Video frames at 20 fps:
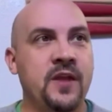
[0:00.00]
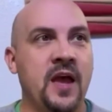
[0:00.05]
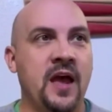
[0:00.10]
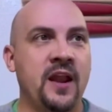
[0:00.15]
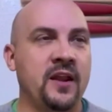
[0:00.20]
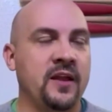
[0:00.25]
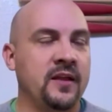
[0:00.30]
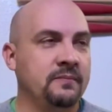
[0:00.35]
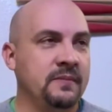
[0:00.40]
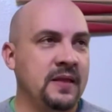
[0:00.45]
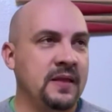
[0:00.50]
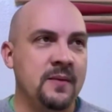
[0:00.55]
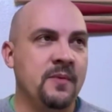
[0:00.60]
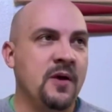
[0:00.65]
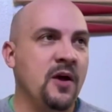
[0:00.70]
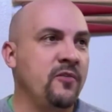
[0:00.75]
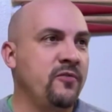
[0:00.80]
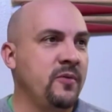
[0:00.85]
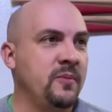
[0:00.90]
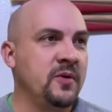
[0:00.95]
Got an
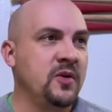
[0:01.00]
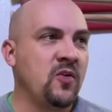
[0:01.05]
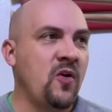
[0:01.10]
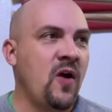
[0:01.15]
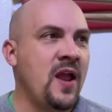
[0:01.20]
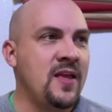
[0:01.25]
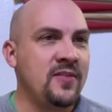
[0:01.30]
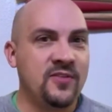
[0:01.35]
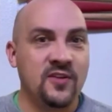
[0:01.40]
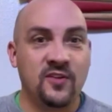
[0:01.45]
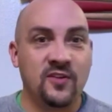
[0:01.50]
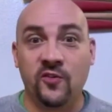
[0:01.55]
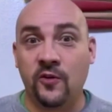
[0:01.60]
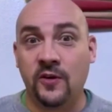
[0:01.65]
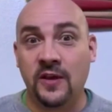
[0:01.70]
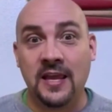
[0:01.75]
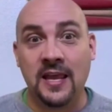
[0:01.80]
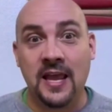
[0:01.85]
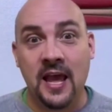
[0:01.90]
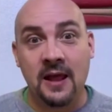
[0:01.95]
email from a client that's
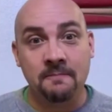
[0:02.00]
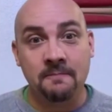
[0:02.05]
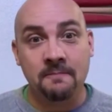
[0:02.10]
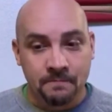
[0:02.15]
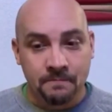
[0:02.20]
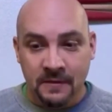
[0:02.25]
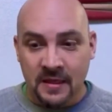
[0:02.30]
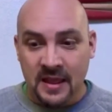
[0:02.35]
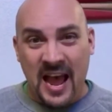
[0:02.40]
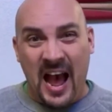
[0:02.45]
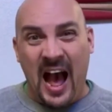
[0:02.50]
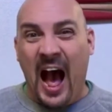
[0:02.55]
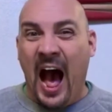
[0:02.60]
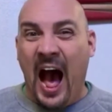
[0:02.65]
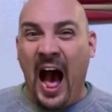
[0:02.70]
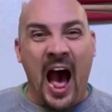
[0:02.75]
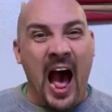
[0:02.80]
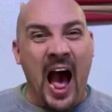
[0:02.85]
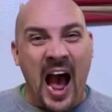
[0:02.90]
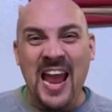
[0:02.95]
looking at
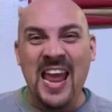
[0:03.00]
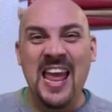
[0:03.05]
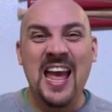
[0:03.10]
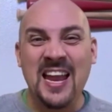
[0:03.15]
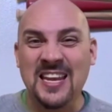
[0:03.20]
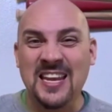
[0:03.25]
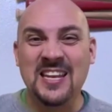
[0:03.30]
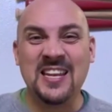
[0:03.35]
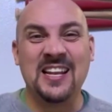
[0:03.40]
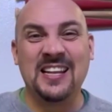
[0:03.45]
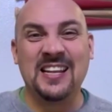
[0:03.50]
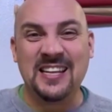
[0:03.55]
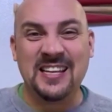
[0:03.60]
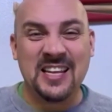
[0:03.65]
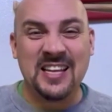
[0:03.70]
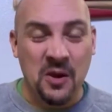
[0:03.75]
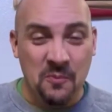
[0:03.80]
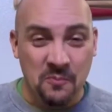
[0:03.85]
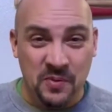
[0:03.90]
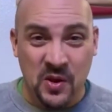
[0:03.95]
a high-end
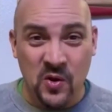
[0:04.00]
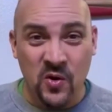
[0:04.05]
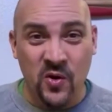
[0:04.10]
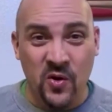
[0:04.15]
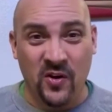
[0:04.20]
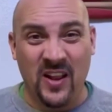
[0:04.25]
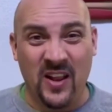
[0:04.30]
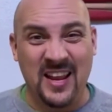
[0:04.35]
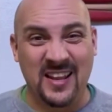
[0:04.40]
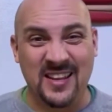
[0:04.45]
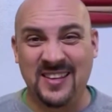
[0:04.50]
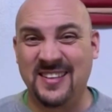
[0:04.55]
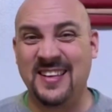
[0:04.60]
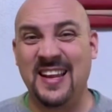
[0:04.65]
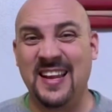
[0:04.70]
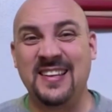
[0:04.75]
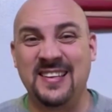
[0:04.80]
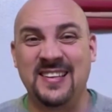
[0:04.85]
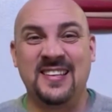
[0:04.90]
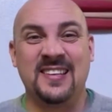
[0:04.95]
computer, like
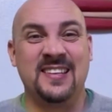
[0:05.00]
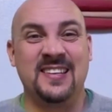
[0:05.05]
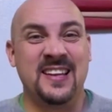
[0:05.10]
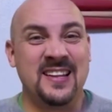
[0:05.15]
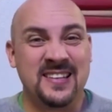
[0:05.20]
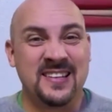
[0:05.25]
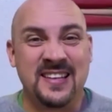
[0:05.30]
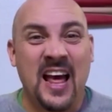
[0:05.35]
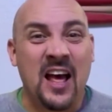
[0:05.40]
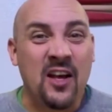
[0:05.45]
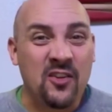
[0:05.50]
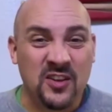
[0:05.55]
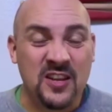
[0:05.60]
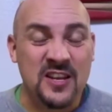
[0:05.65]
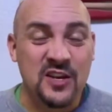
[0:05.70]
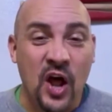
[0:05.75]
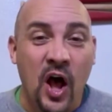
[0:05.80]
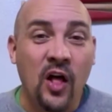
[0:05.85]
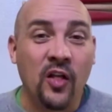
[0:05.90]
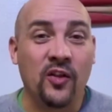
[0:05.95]

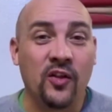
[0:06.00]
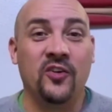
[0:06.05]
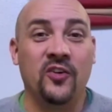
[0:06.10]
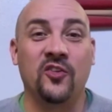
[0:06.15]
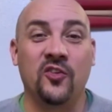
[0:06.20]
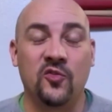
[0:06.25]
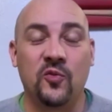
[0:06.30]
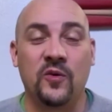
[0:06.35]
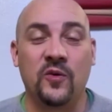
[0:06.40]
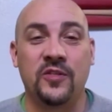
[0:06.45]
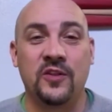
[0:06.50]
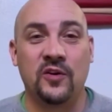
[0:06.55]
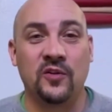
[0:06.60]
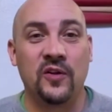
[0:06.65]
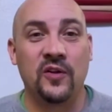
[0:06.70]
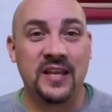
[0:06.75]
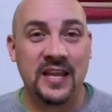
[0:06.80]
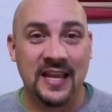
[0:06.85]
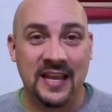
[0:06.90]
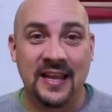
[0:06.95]
$6,000 is what
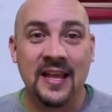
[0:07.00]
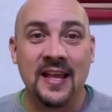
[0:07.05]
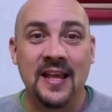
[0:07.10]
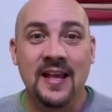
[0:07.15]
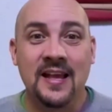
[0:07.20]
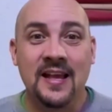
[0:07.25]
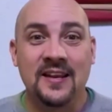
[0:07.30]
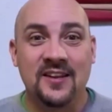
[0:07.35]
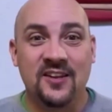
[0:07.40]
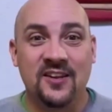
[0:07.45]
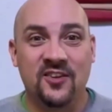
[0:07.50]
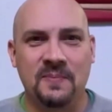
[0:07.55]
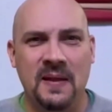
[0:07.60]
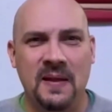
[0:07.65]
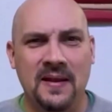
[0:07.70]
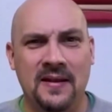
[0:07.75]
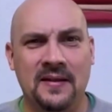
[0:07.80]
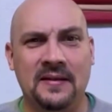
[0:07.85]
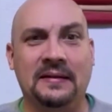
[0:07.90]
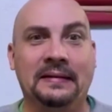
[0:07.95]
they're looking to
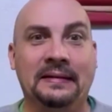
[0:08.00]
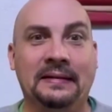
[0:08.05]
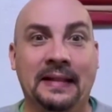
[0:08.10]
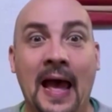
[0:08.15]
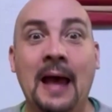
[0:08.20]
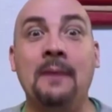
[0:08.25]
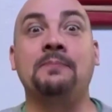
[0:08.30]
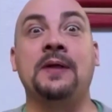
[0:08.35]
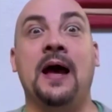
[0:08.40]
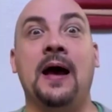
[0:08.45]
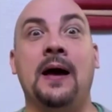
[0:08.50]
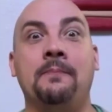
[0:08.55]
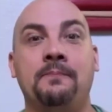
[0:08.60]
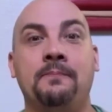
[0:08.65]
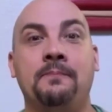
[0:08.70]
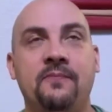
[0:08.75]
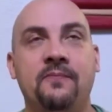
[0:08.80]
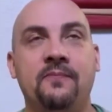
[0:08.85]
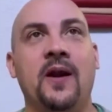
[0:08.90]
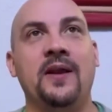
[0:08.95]
spend on a
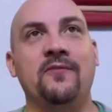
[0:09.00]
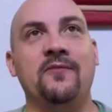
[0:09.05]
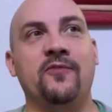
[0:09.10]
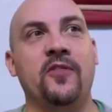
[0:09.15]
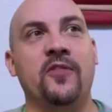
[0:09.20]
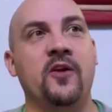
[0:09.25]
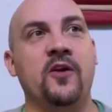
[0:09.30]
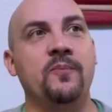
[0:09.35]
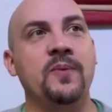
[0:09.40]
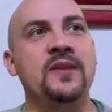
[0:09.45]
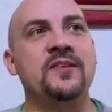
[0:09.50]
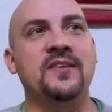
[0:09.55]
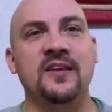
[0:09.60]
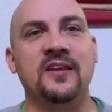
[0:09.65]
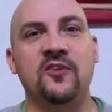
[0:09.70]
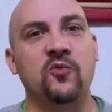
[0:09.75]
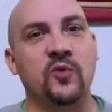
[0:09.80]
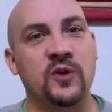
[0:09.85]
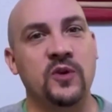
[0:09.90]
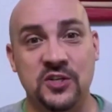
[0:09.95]
laptop, right, for their
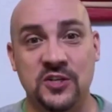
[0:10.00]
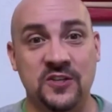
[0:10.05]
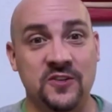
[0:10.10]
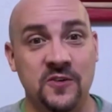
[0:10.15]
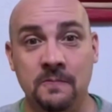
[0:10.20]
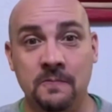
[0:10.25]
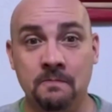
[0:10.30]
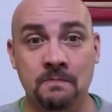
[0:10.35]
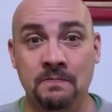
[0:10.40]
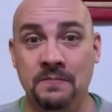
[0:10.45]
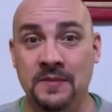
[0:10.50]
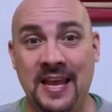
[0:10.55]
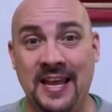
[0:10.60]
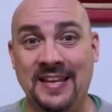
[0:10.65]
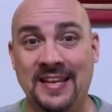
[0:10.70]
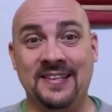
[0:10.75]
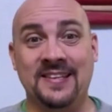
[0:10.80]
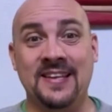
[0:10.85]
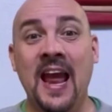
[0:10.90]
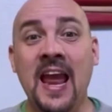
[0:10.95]
business, which is
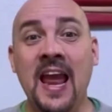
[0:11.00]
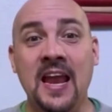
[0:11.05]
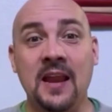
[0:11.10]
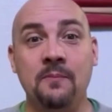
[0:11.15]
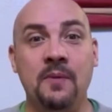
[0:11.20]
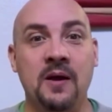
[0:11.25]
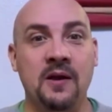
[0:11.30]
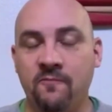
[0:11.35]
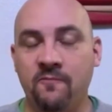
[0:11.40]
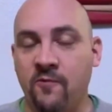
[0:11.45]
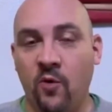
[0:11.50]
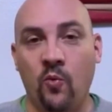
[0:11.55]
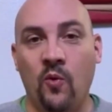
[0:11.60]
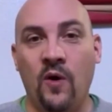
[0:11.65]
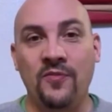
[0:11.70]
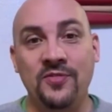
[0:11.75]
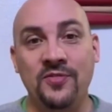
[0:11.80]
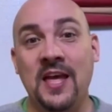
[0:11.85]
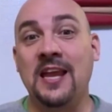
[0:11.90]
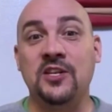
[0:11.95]
insane. But for
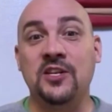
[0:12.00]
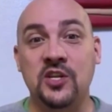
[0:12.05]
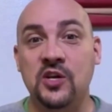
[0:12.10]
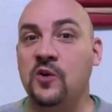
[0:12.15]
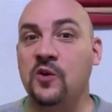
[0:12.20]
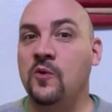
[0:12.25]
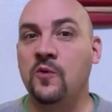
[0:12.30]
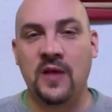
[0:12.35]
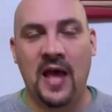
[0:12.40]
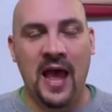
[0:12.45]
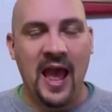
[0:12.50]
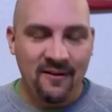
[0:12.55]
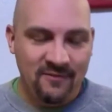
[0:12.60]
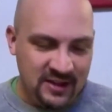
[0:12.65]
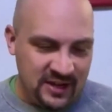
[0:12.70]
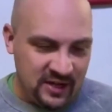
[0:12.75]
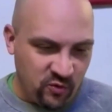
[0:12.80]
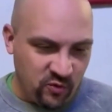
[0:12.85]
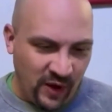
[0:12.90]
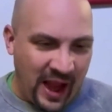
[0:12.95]
what they do, heavy